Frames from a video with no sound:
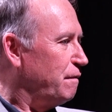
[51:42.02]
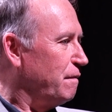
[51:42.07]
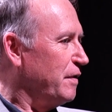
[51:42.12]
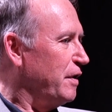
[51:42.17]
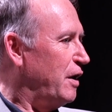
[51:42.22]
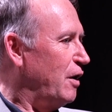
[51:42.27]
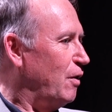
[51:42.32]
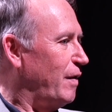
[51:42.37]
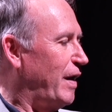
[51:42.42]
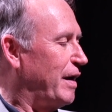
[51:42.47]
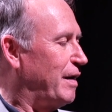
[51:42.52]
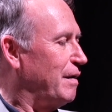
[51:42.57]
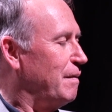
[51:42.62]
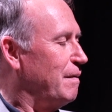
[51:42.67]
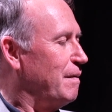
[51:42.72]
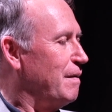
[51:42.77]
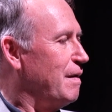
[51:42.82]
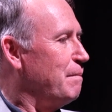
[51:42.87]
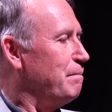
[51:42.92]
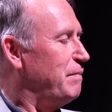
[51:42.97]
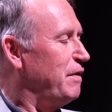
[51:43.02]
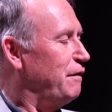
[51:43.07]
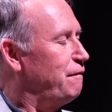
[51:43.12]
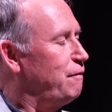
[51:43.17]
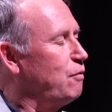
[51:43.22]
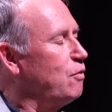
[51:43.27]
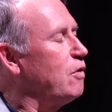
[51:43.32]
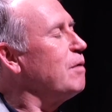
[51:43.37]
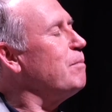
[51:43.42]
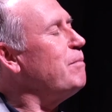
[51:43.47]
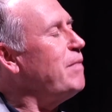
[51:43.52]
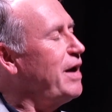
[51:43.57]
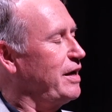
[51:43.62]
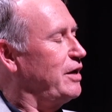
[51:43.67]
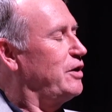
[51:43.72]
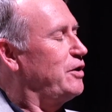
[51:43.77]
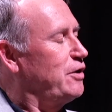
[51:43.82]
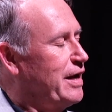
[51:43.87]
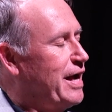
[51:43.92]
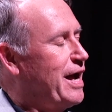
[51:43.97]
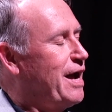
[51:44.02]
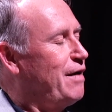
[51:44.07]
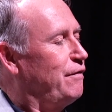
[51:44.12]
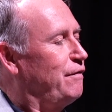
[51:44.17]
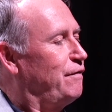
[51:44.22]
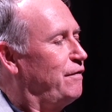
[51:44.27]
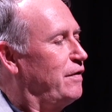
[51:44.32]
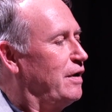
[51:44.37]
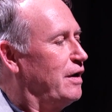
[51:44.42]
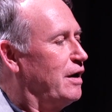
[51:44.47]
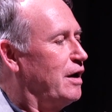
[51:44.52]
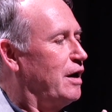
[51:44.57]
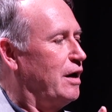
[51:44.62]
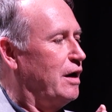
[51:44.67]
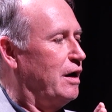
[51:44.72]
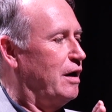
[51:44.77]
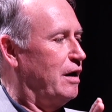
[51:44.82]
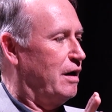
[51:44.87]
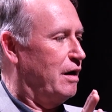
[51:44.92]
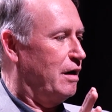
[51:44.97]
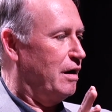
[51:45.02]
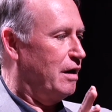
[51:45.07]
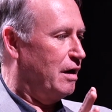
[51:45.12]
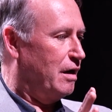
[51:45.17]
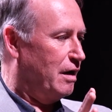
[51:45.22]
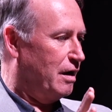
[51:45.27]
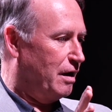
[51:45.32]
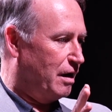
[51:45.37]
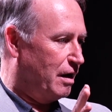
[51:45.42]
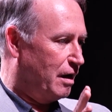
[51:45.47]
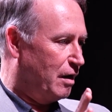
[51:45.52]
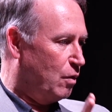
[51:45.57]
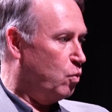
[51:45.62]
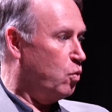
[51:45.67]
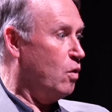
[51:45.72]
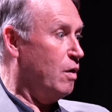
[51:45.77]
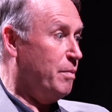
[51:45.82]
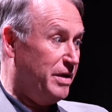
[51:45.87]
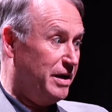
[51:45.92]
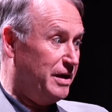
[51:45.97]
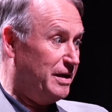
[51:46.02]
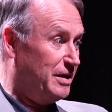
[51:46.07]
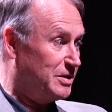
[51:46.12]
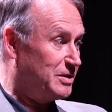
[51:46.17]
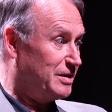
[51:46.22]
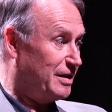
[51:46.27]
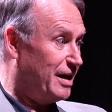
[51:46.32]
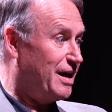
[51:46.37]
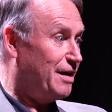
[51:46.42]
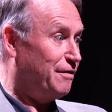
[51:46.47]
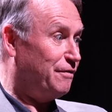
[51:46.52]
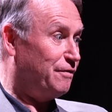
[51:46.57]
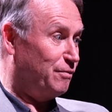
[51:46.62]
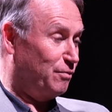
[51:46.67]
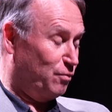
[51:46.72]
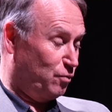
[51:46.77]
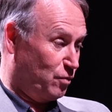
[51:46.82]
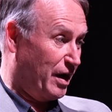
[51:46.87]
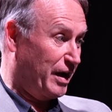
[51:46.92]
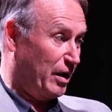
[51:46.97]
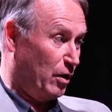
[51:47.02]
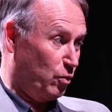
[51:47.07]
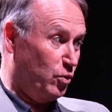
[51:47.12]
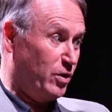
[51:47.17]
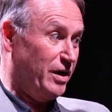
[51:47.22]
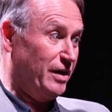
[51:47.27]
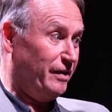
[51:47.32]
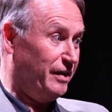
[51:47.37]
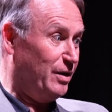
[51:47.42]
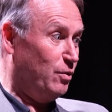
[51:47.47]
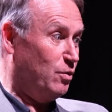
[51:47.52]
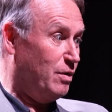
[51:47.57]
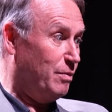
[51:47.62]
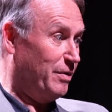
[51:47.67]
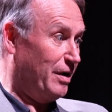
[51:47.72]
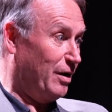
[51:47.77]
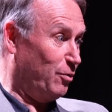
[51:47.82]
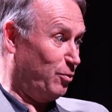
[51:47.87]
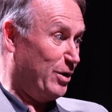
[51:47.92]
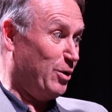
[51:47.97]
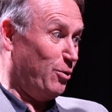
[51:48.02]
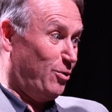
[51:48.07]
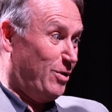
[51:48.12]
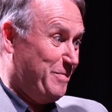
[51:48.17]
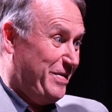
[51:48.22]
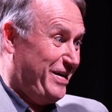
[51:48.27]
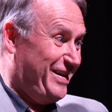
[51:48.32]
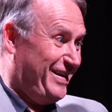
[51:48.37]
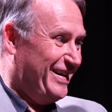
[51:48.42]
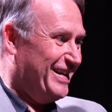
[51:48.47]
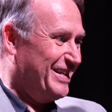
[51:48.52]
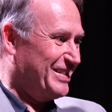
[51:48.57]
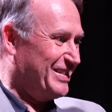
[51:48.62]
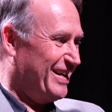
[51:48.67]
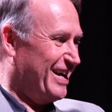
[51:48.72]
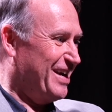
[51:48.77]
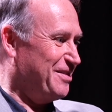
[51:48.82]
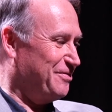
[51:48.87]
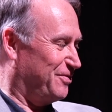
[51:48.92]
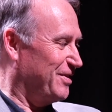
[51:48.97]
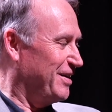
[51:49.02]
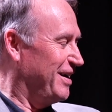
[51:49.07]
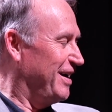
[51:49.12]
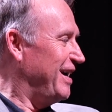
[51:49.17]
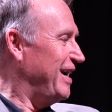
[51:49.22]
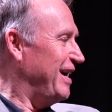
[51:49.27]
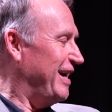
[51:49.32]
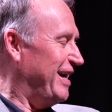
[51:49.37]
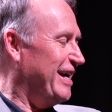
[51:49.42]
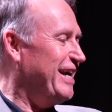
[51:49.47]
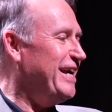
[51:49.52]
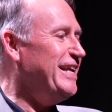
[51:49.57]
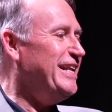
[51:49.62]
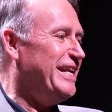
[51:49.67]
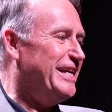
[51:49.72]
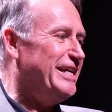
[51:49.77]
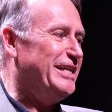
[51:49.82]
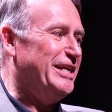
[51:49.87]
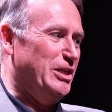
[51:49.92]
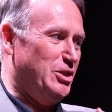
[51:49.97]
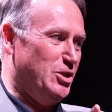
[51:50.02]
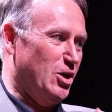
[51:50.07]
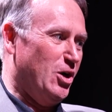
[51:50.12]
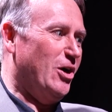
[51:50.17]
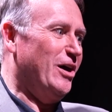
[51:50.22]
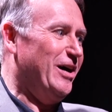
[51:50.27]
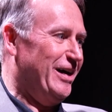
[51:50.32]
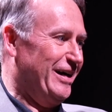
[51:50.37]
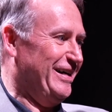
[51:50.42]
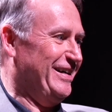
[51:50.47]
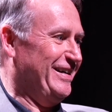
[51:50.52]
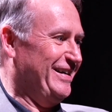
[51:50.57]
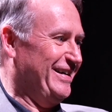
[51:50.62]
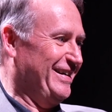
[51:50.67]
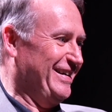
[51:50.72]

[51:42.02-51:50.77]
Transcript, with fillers: you know, like, before Mike could have a woman in his life, like a really woman, a real woman in his life, he needed a dog.